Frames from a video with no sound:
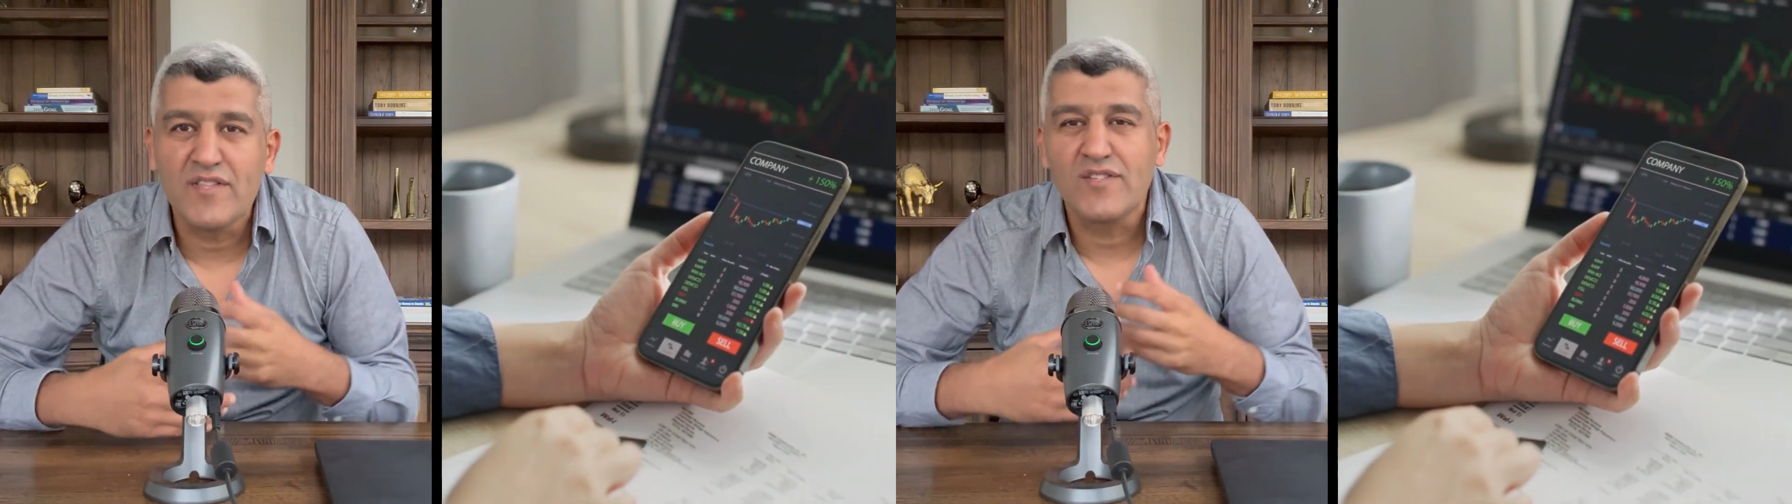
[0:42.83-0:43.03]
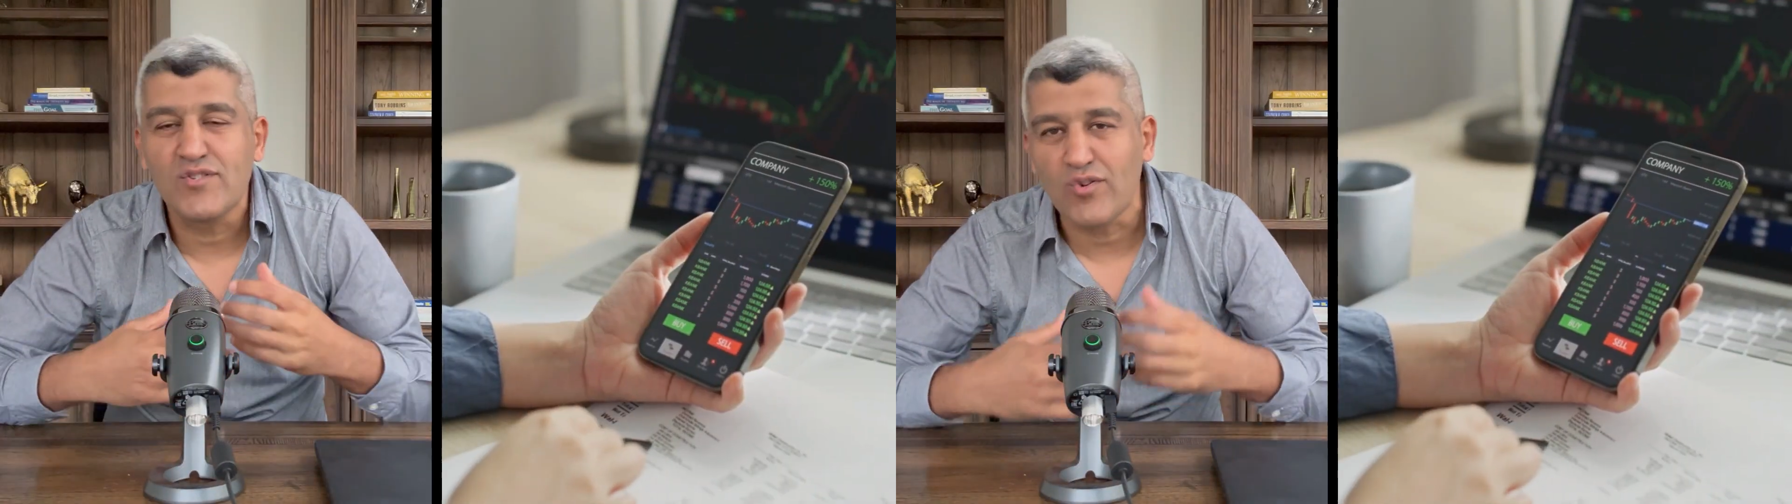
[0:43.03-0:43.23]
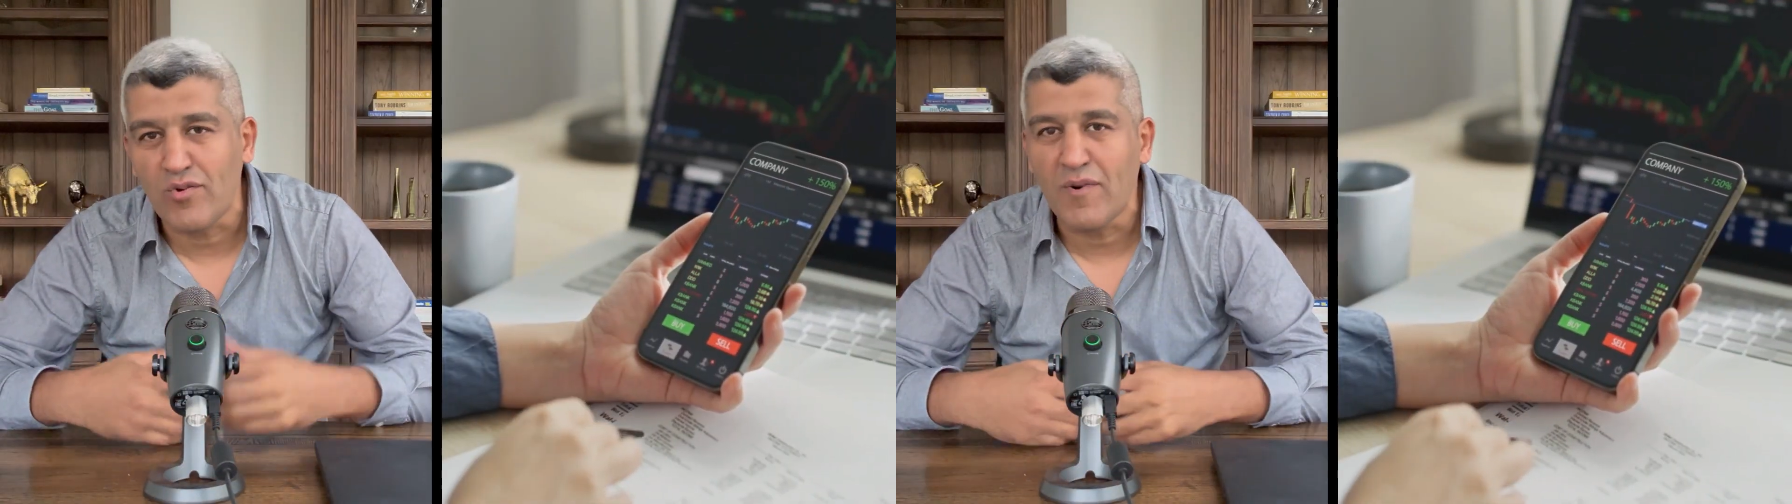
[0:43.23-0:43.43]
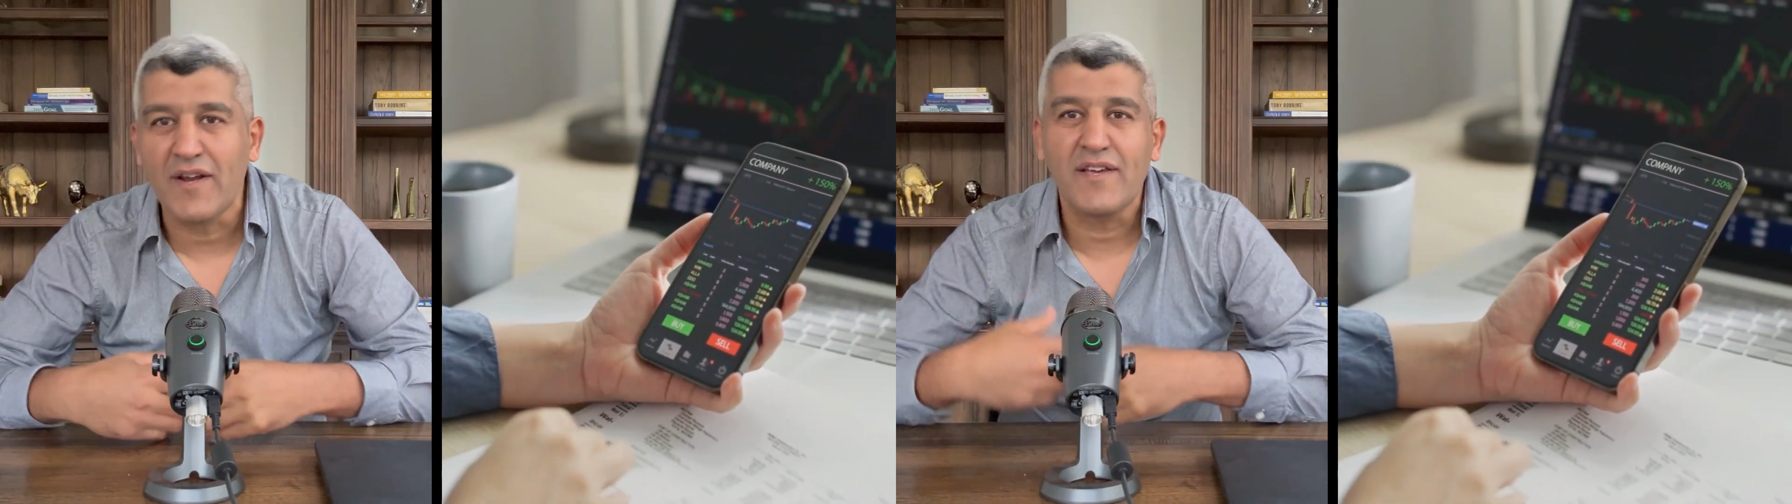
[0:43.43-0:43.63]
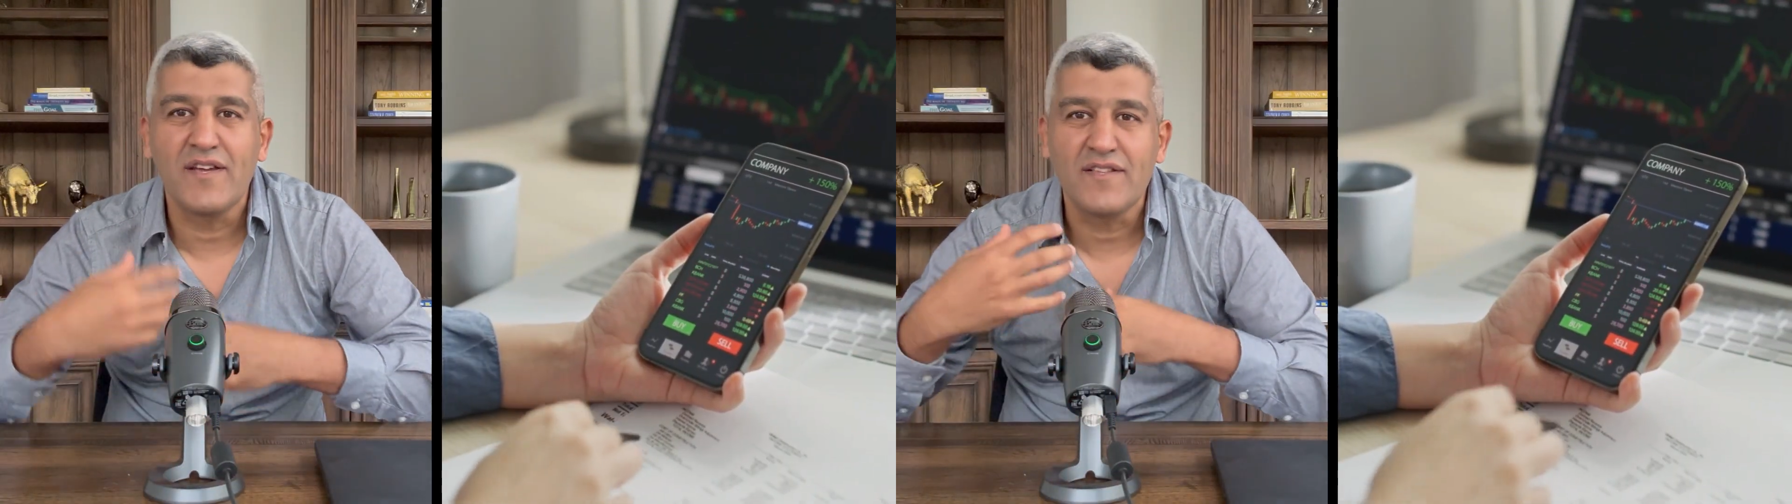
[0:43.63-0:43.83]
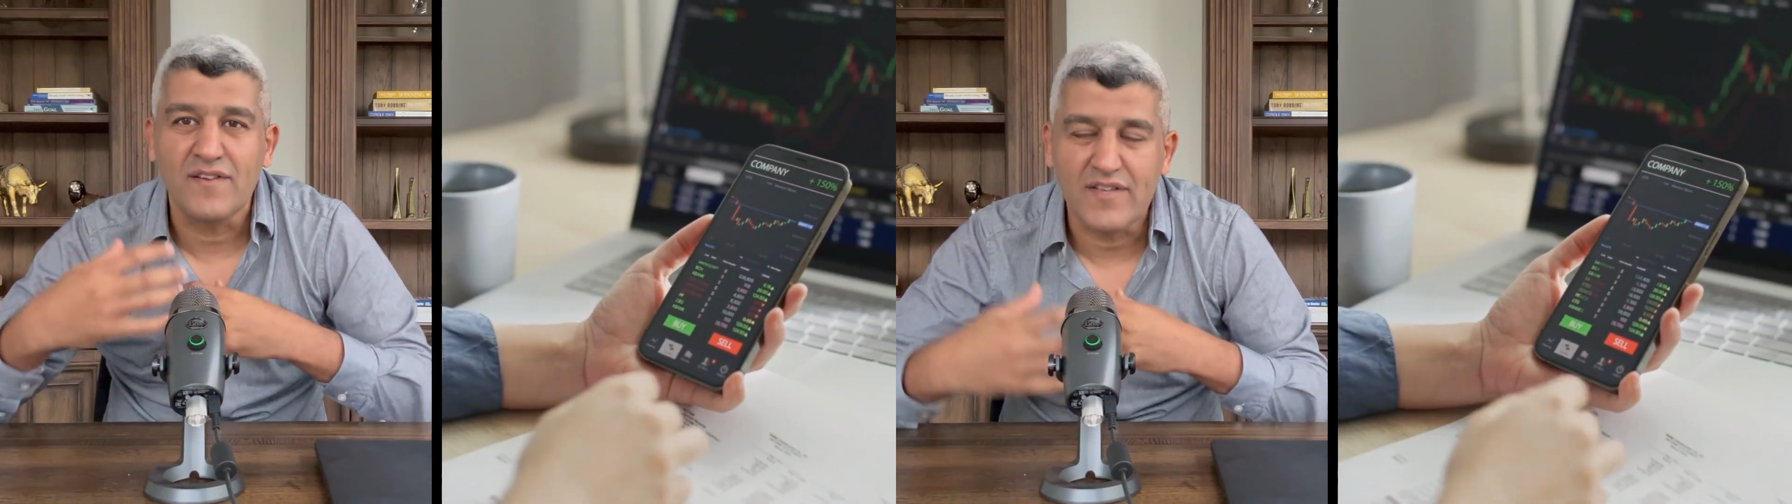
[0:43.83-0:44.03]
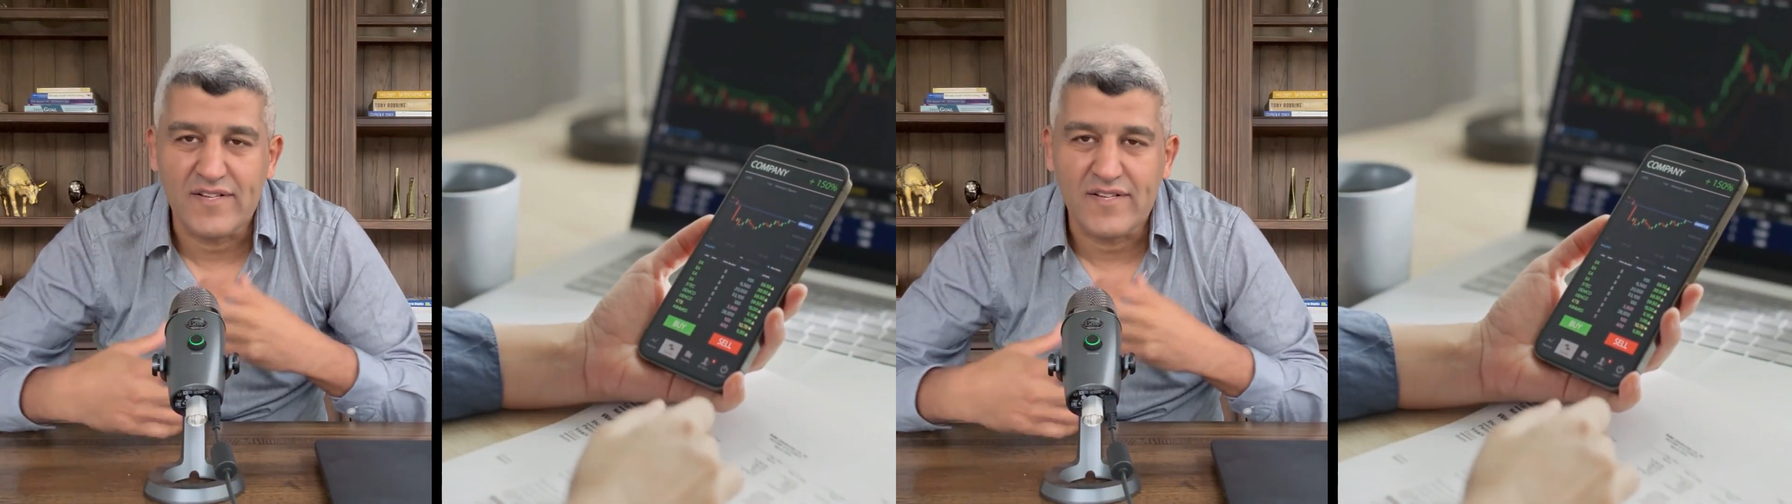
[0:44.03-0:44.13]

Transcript: and stock market and real